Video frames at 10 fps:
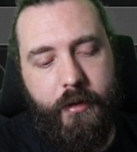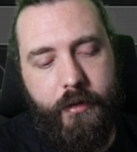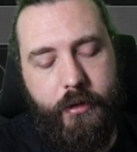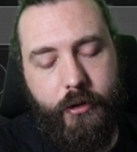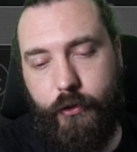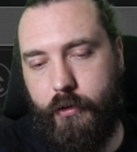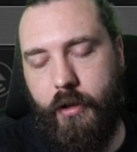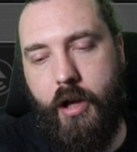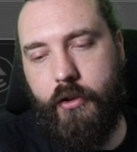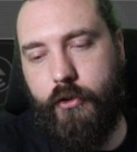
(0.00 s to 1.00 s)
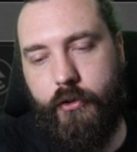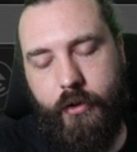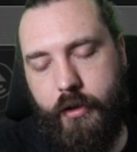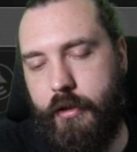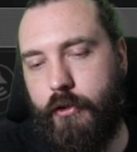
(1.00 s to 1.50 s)
The
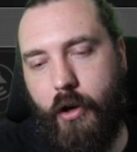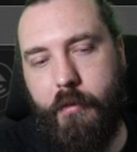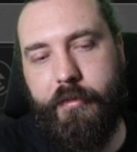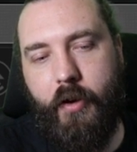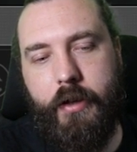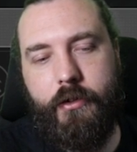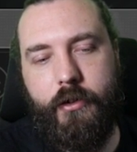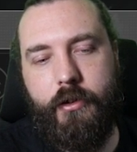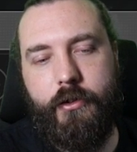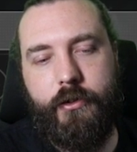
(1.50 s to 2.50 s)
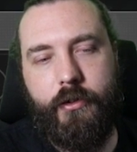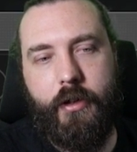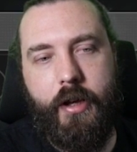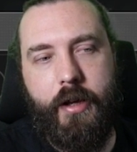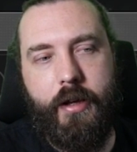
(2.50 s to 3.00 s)
top fighters,
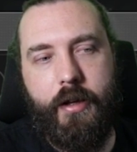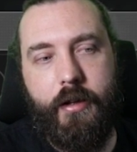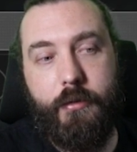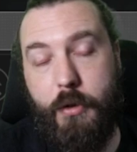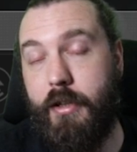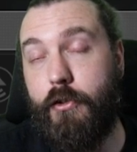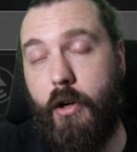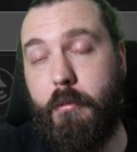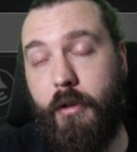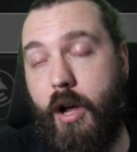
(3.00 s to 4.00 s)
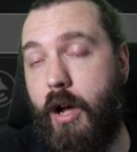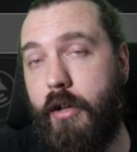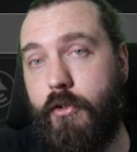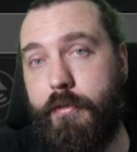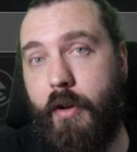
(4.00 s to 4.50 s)
the top
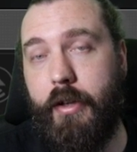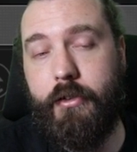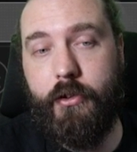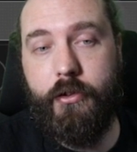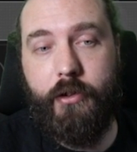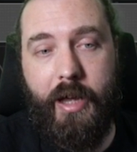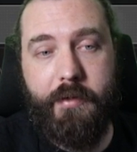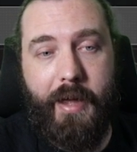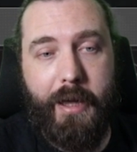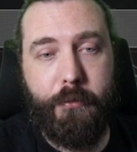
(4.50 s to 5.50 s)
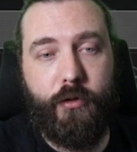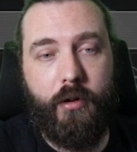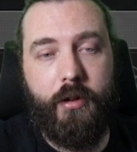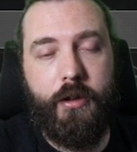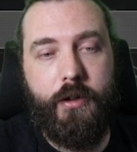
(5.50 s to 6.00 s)
large fighters have
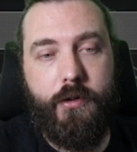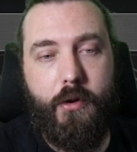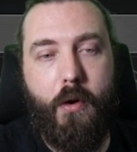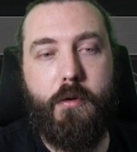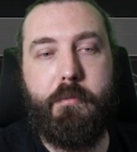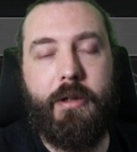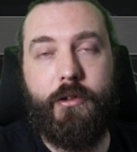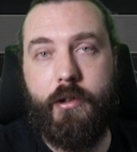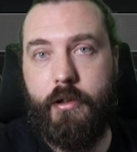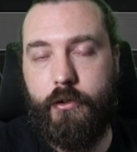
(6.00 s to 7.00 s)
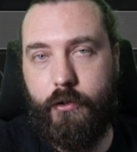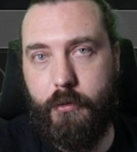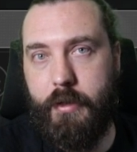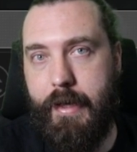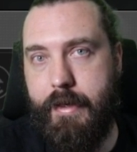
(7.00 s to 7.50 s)
absolutely no business
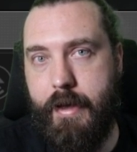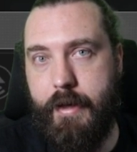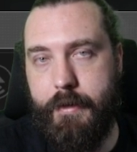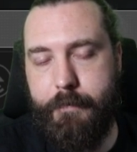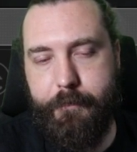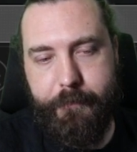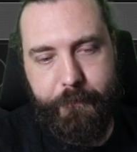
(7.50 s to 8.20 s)
doing AA.